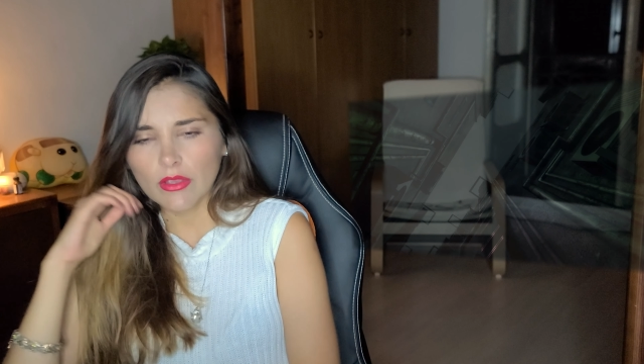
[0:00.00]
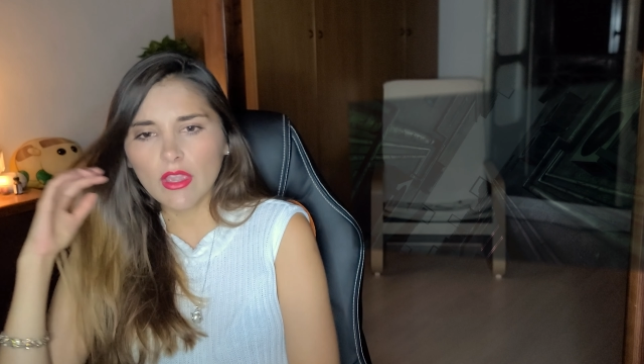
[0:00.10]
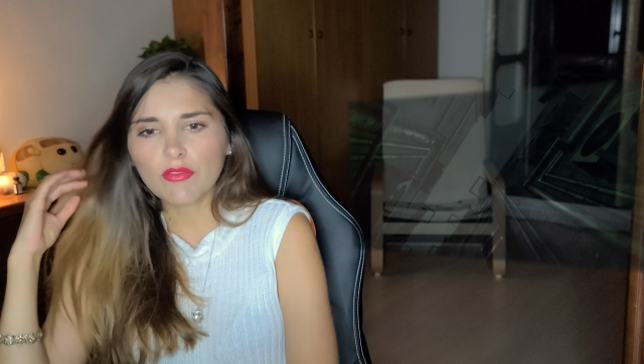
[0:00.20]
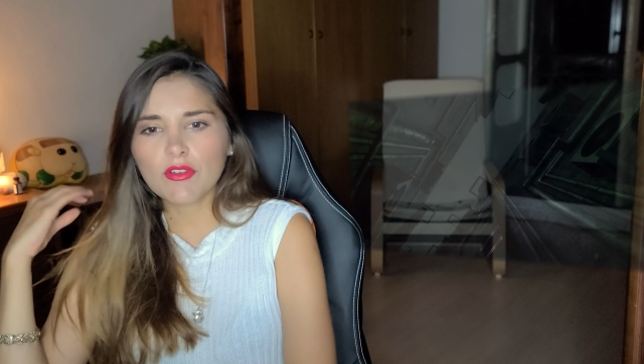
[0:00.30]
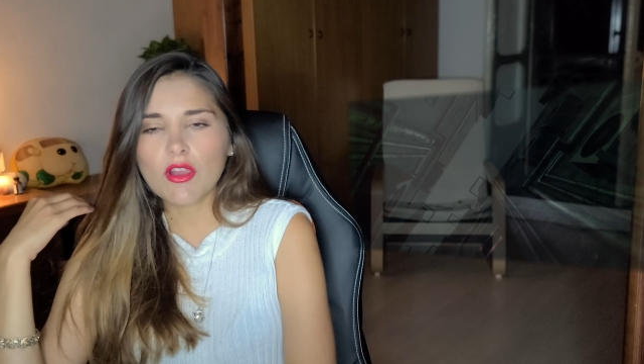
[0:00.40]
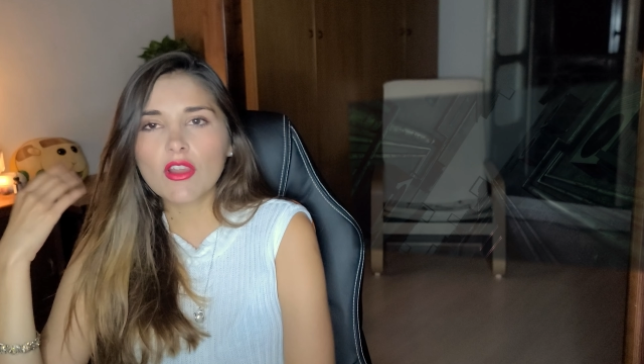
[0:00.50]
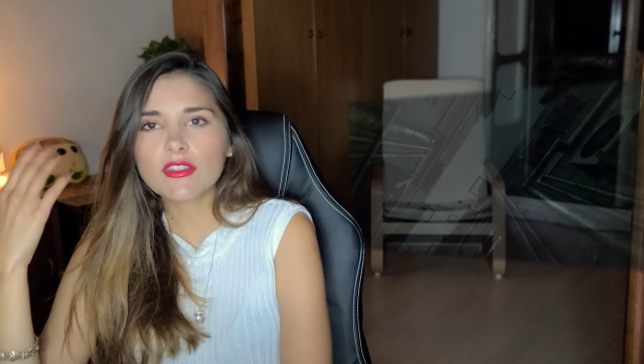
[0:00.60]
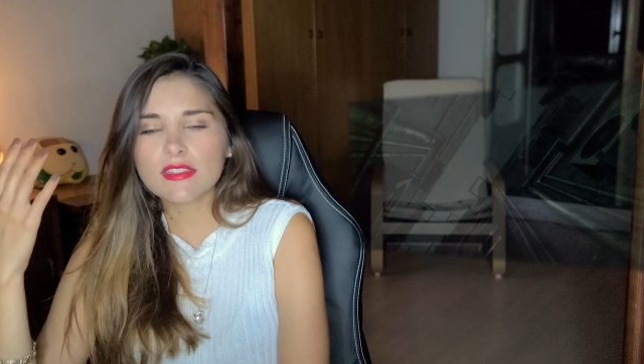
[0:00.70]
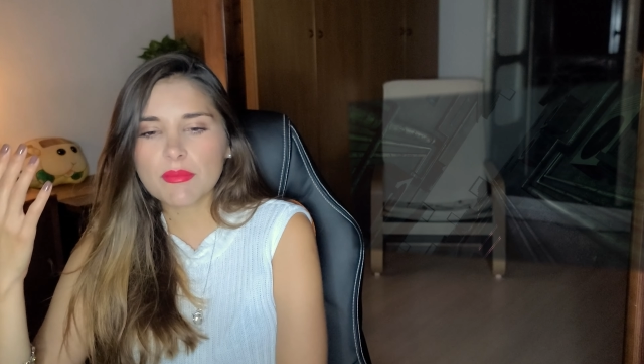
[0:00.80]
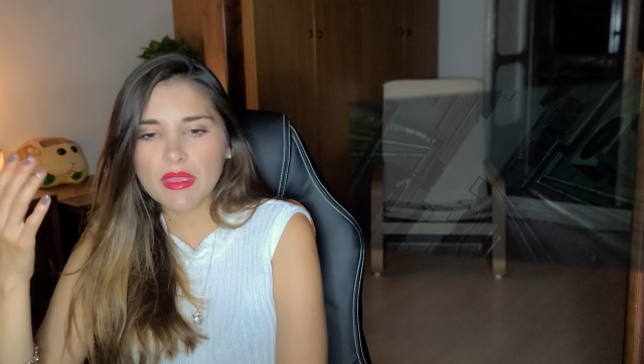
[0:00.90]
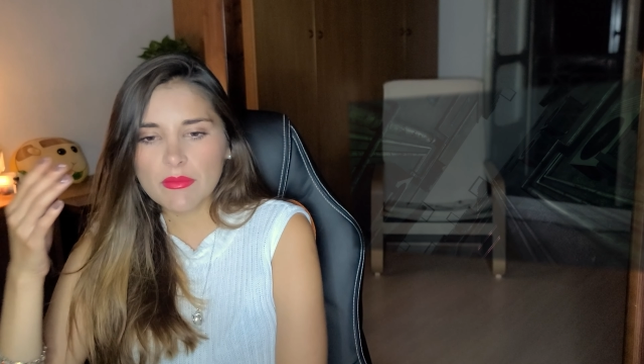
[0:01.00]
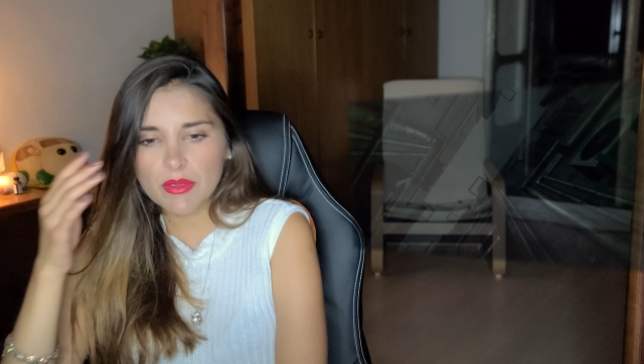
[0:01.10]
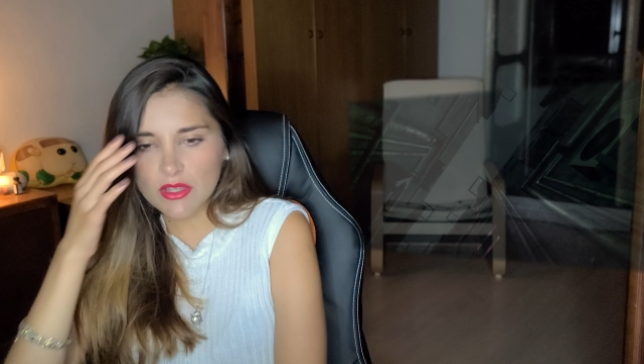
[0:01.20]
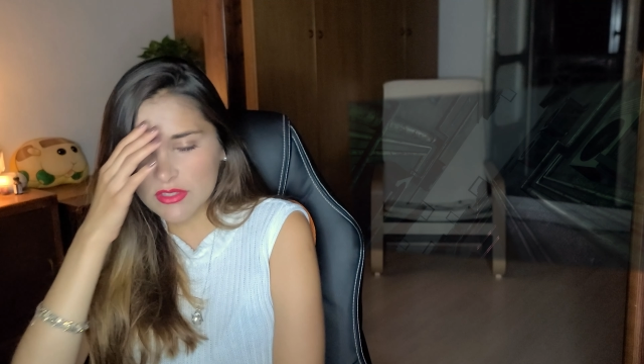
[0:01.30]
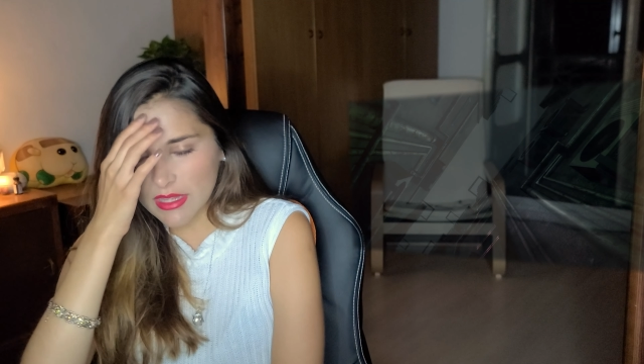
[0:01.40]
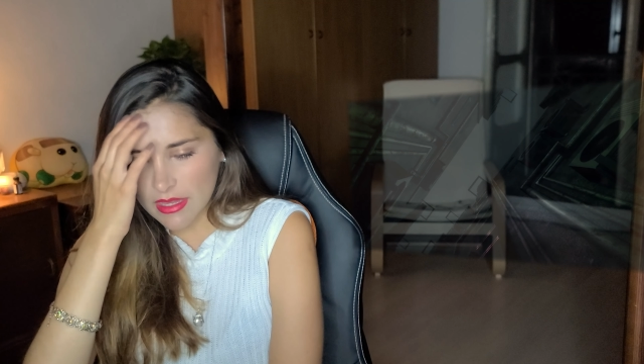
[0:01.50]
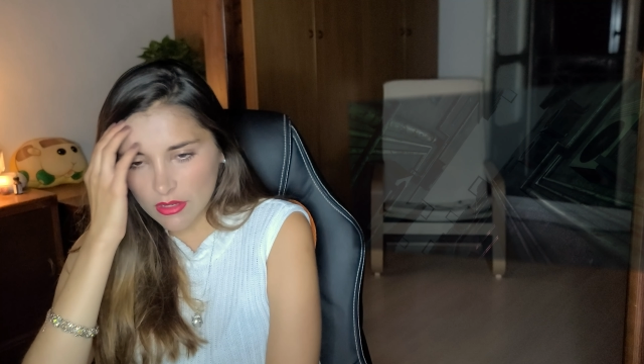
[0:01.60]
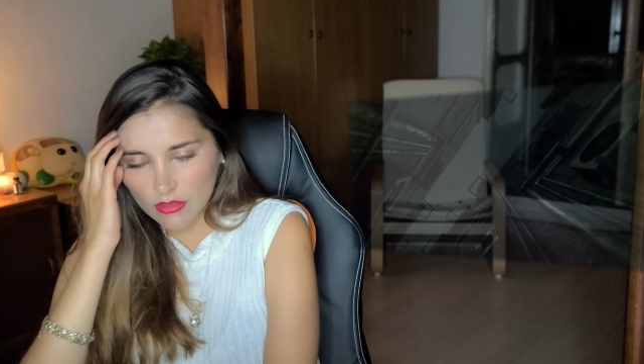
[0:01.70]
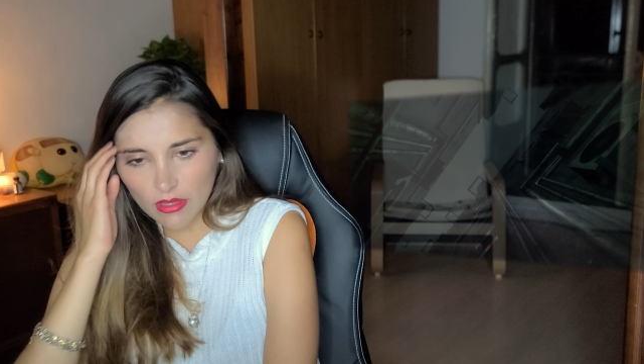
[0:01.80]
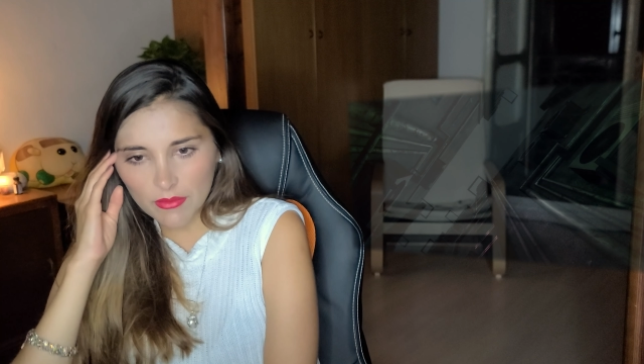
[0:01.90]
Oh, yeah, of course, uh, because they
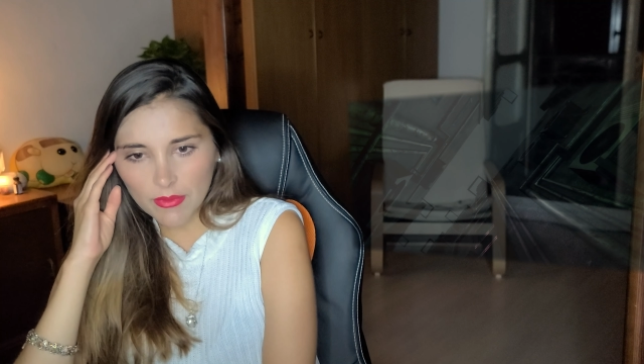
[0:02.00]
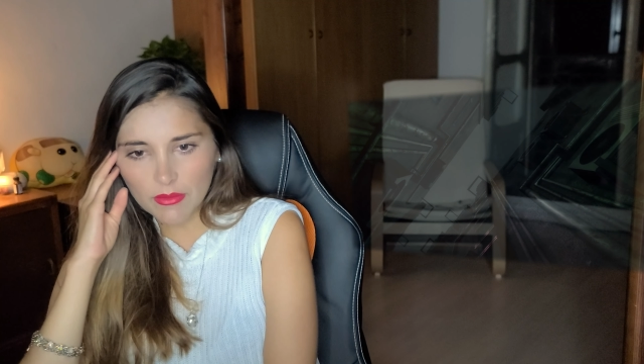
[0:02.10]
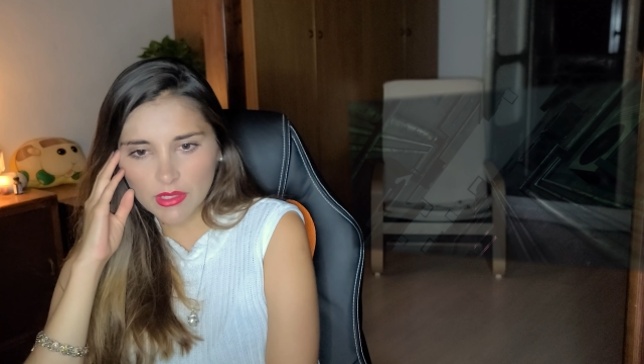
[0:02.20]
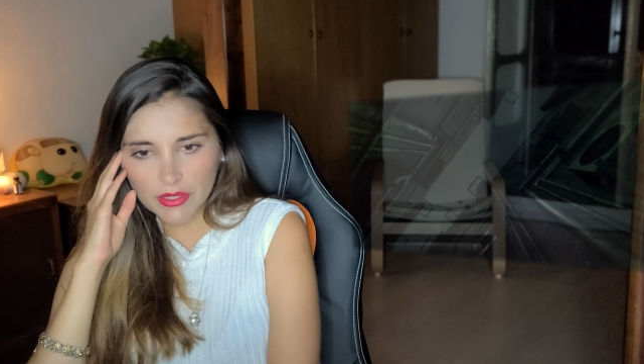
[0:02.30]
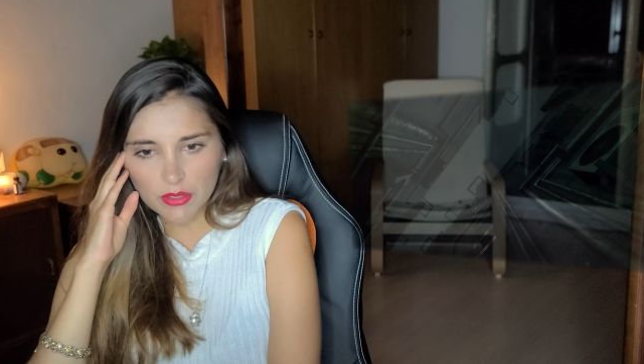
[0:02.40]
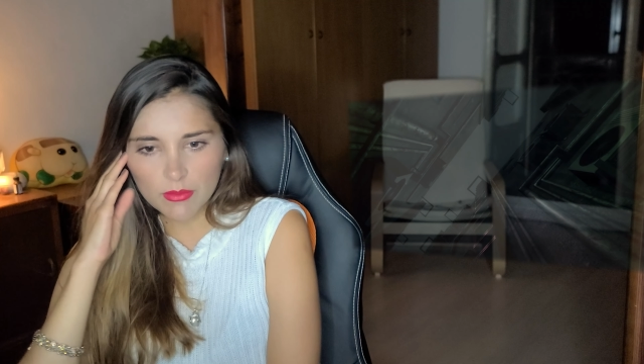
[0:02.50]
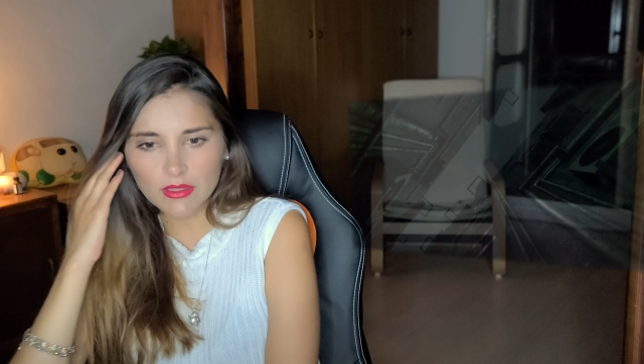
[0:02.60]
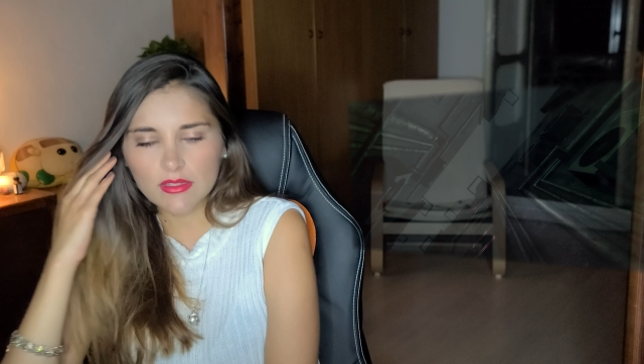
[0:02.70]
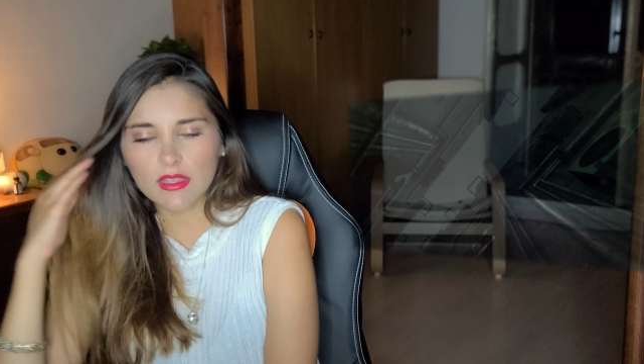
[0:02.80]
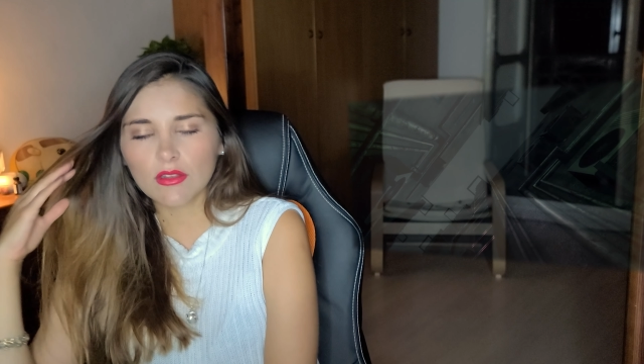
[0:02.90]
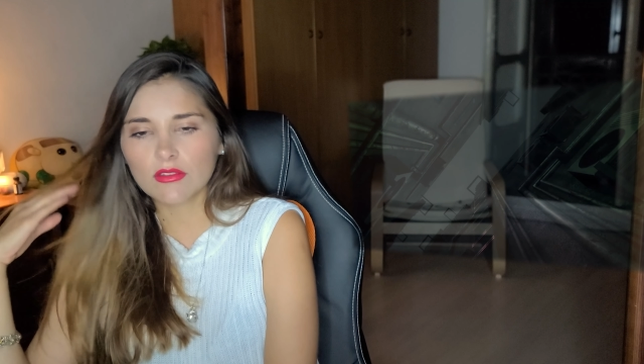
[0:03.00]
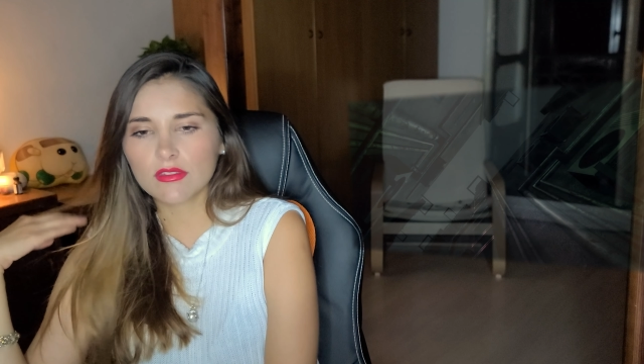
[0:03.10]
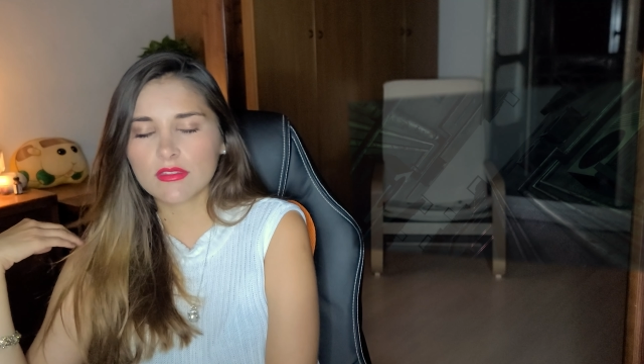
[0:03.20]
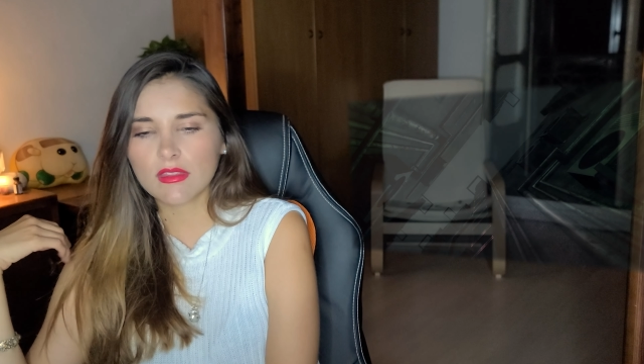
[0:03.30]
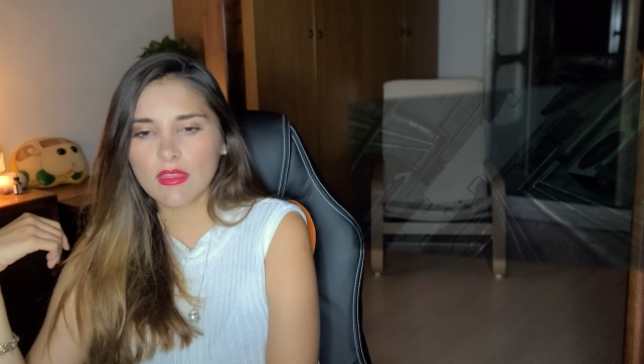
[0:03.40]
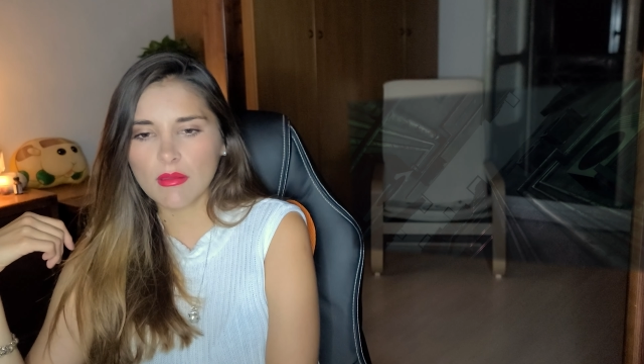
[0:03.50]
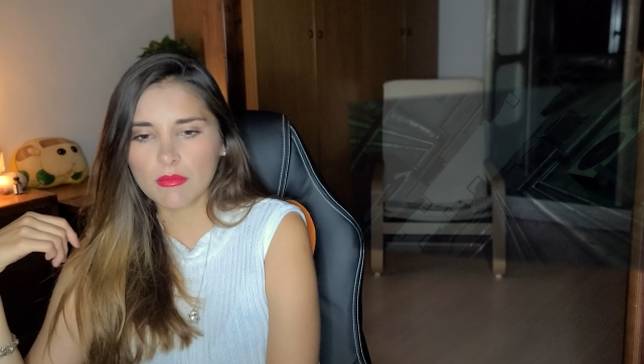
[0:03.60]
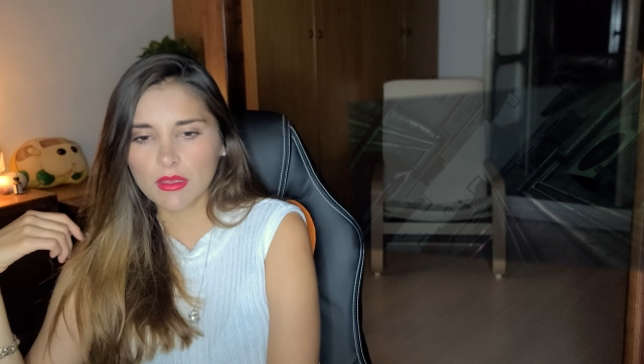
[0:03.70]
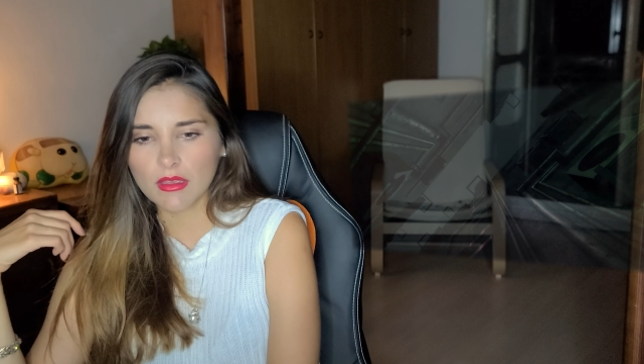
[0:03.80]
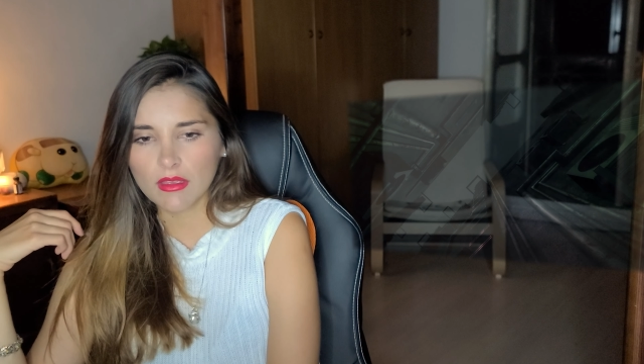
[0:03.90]
cannot, uh, regular humans cannot see
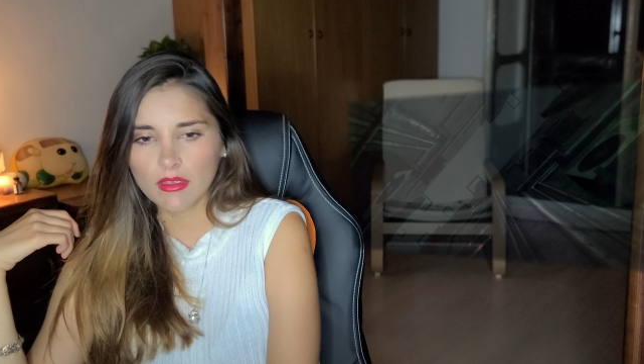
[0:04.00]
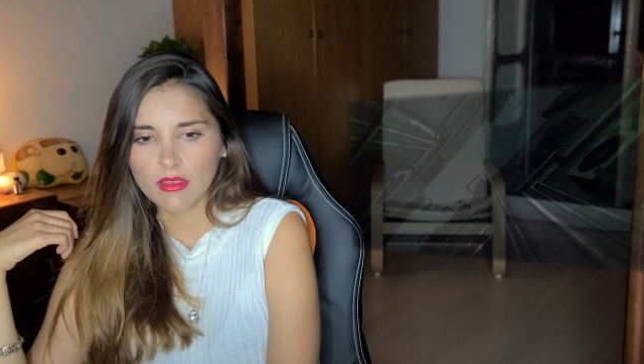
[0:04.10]
them.